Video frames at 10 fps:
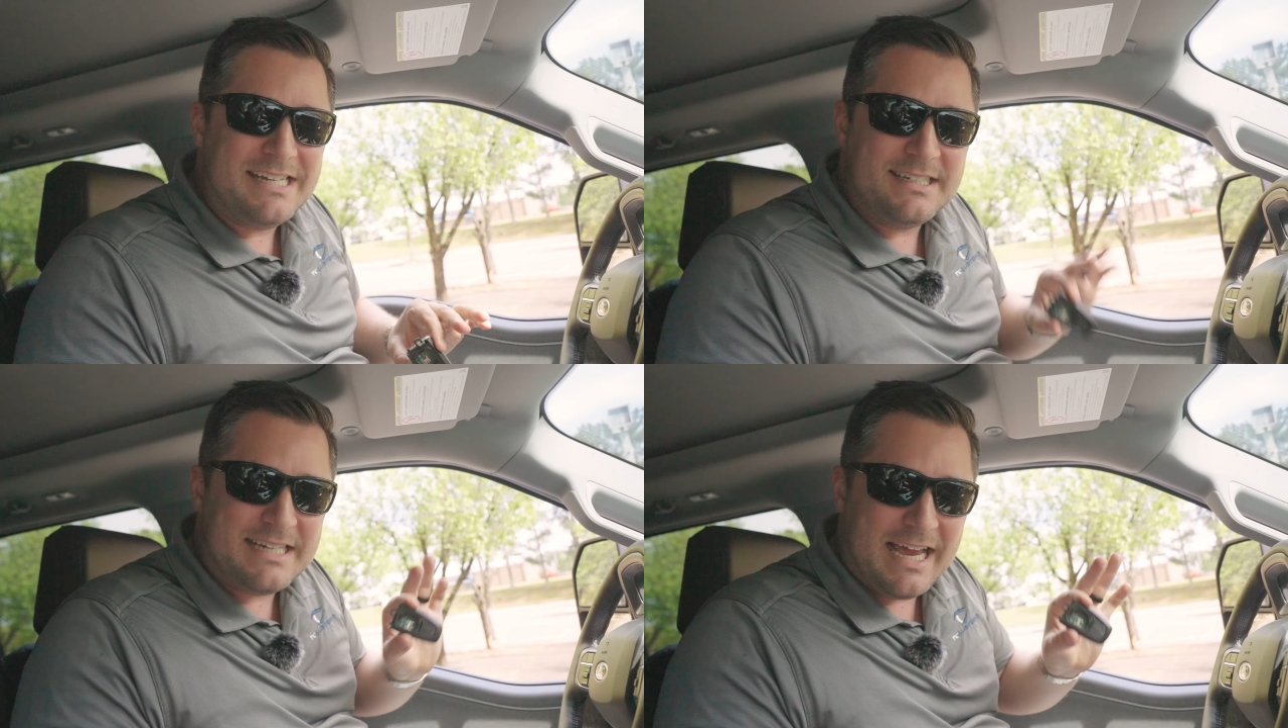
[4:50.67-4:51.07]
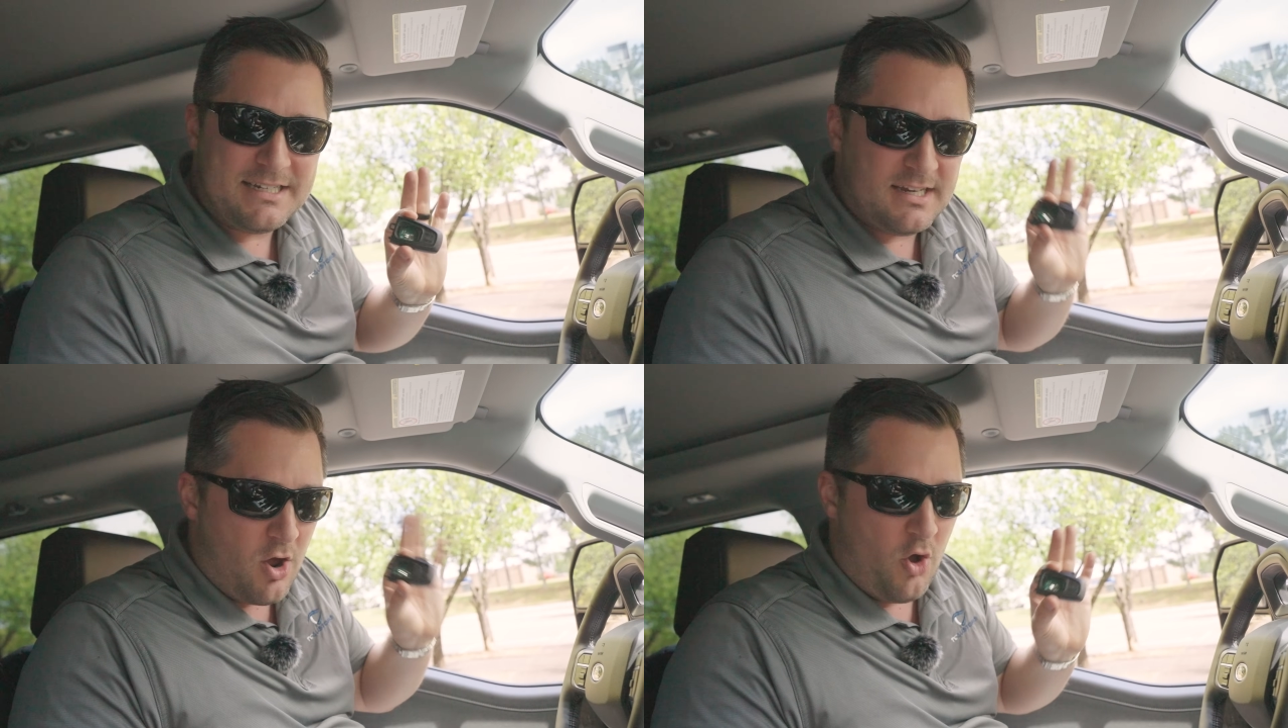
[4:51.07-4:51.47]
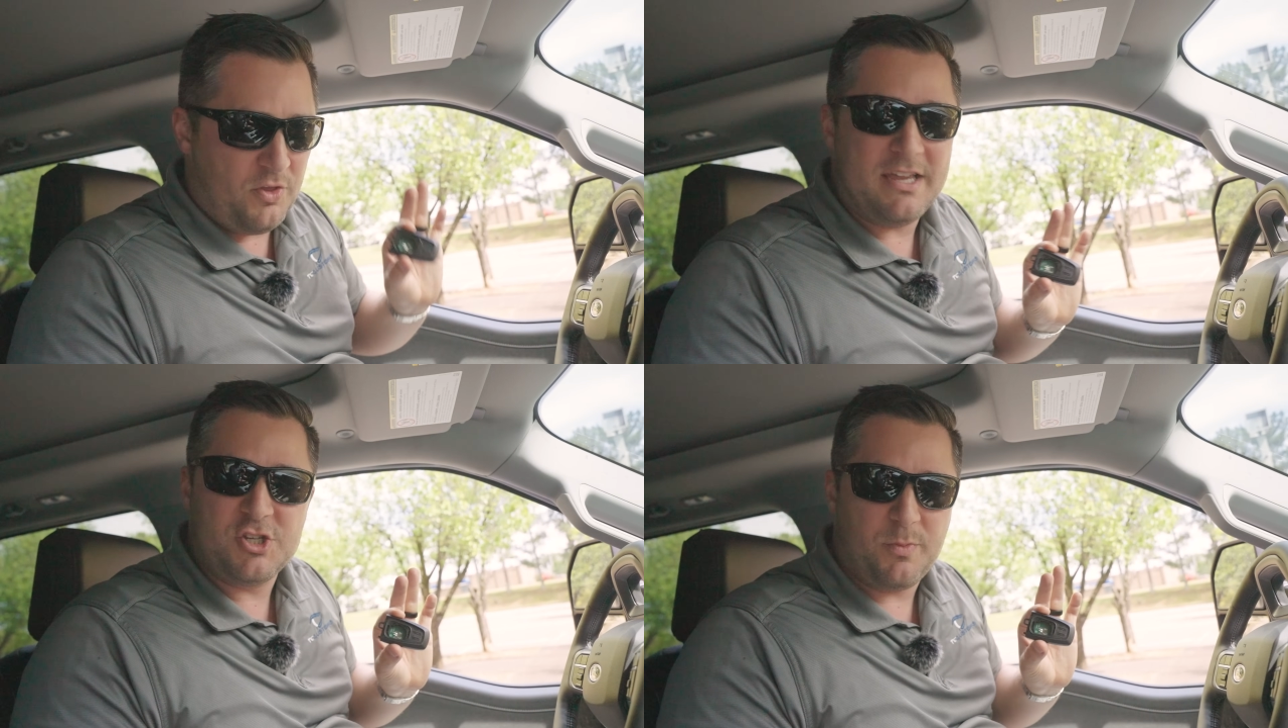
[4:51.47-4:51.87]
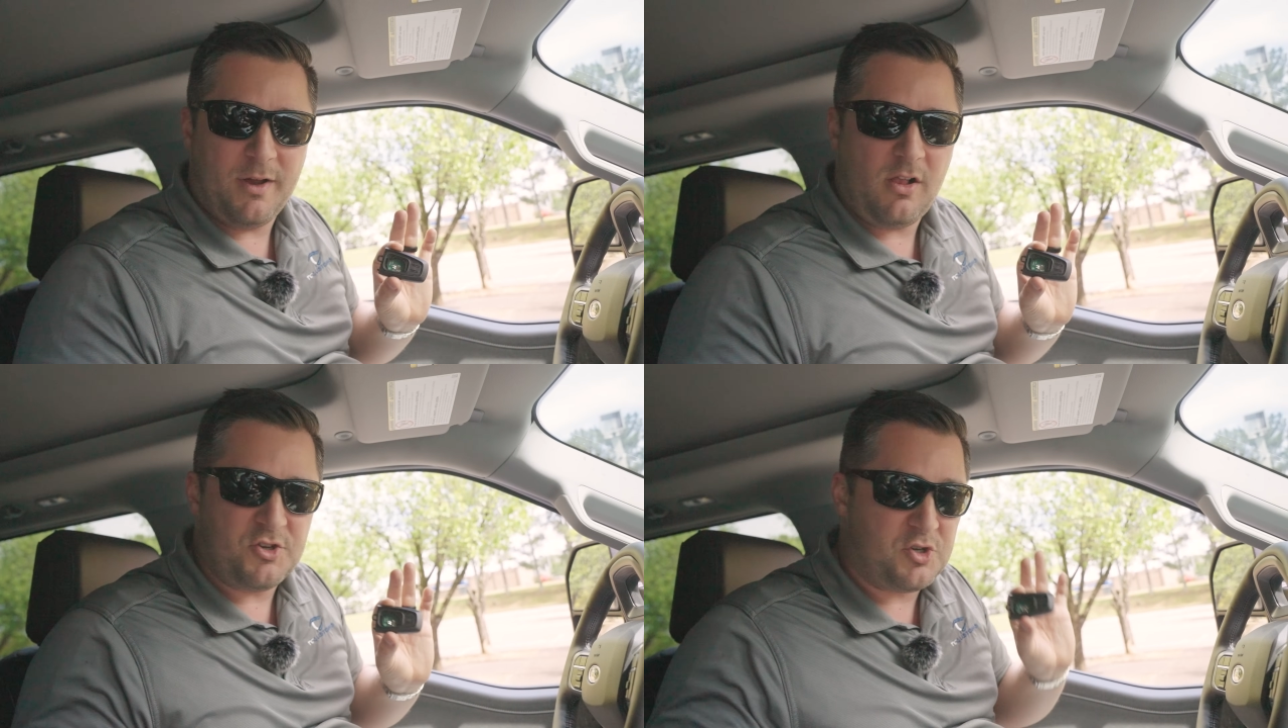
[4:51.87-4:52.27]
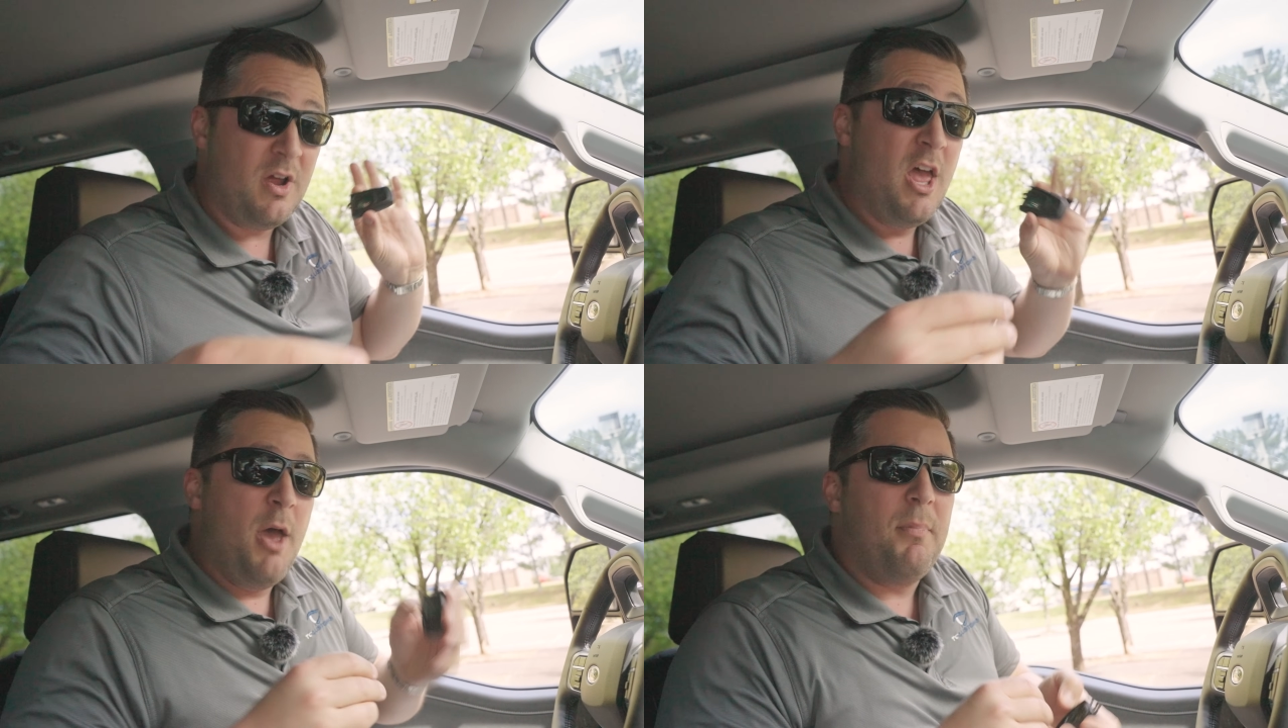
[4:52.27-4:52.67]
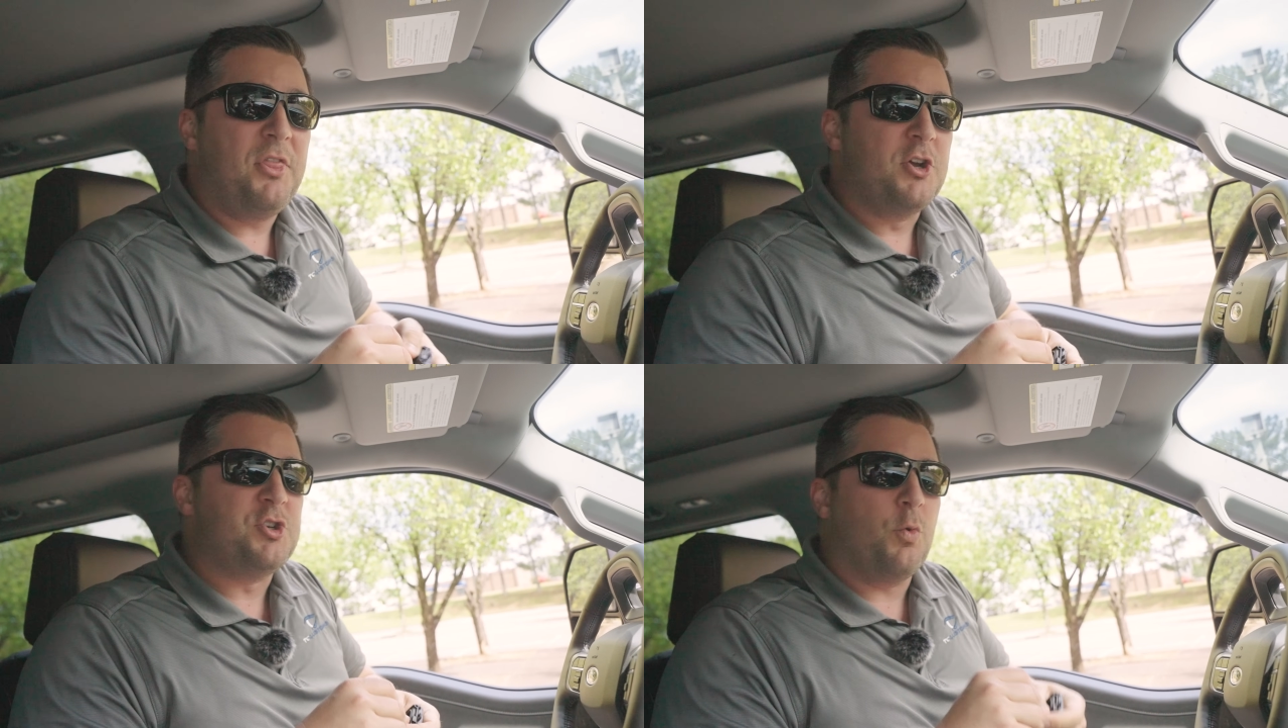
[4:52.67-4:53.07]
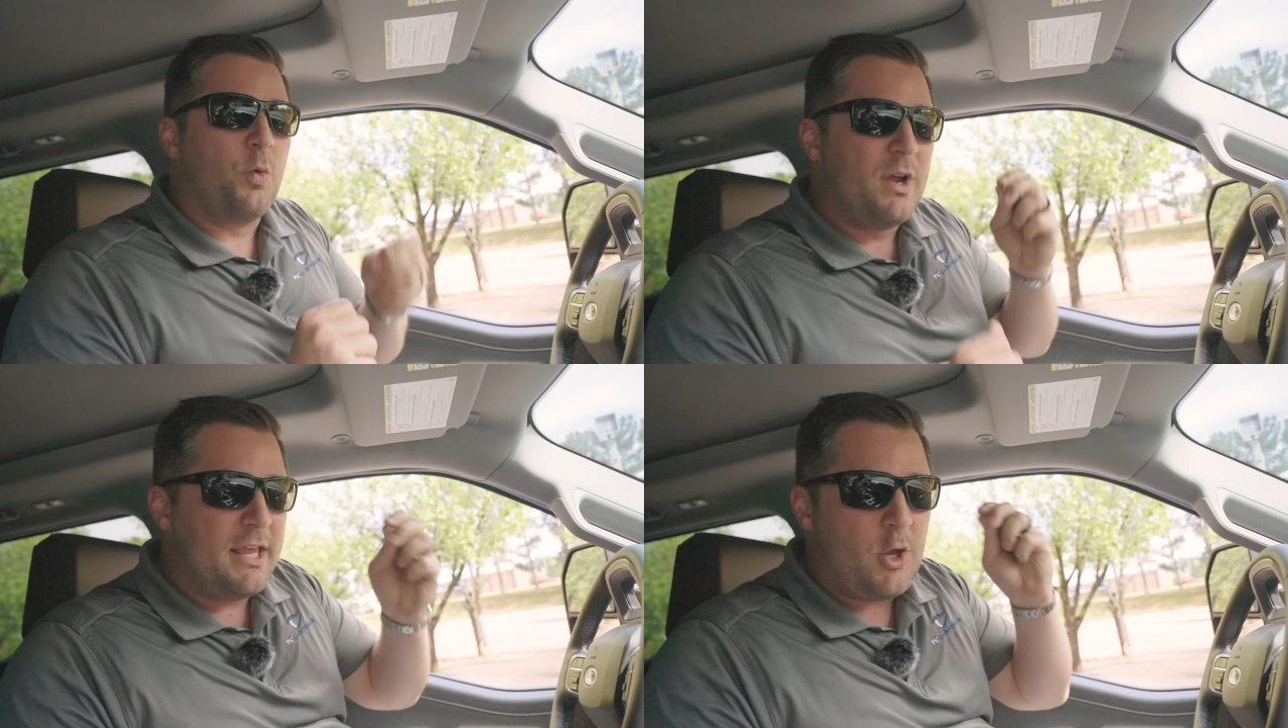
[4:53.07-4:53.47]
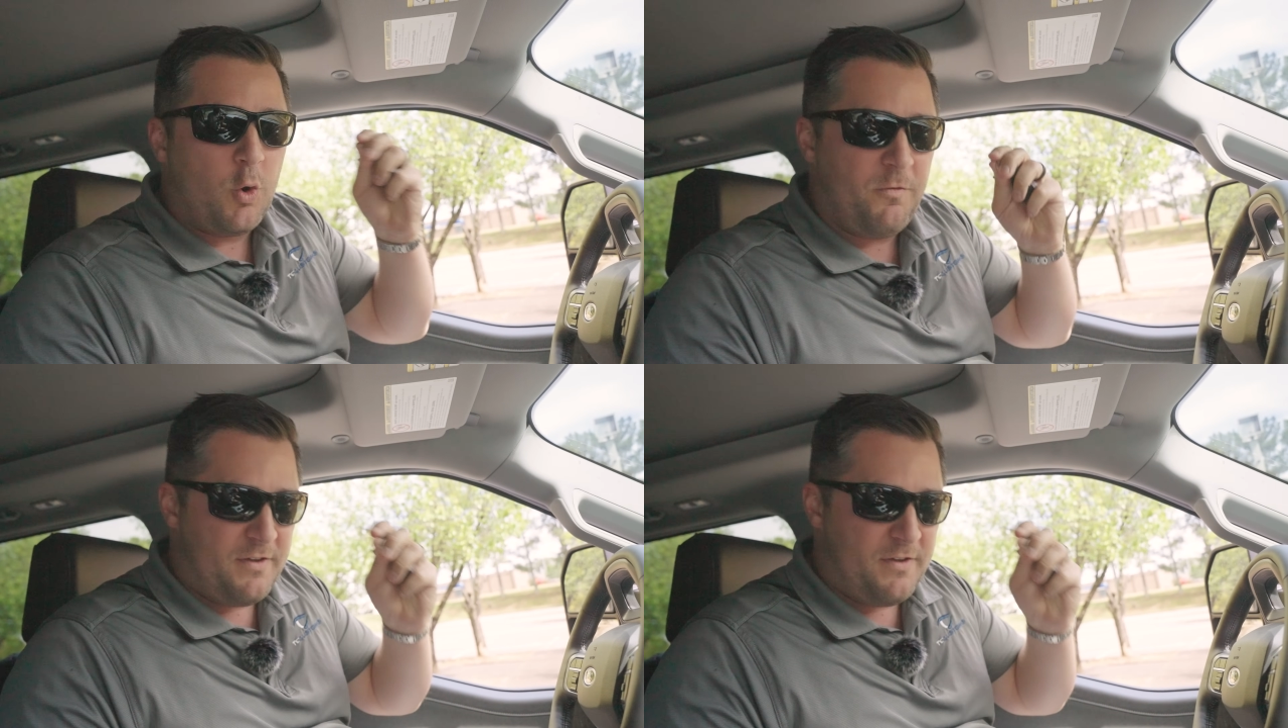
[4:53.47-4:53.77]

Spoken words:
detected on the instrument cluster, but there's a really cool